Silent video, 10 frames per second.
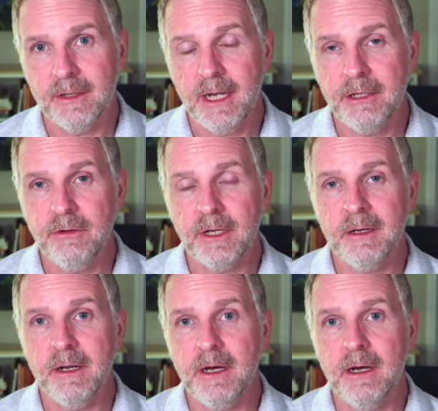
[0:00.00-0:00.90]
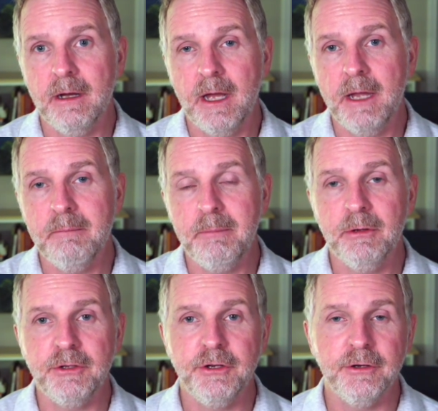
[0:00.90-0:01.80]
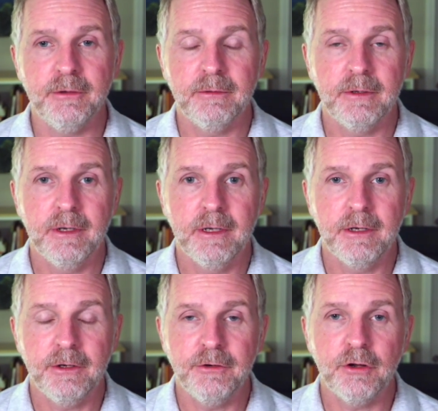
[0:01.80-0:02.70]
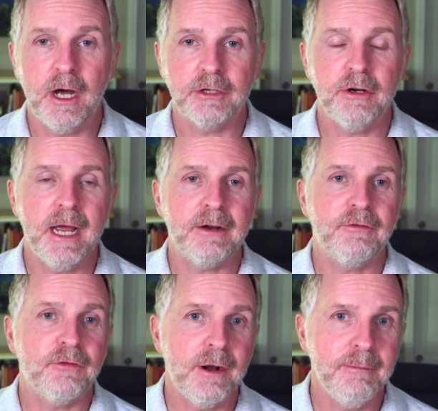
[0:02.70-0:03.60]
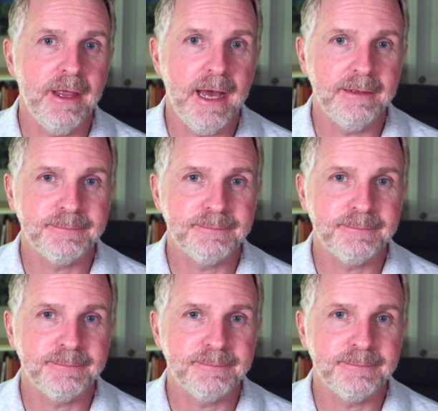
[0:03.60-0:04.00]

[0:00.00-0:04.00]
and you can and build your talk track from that.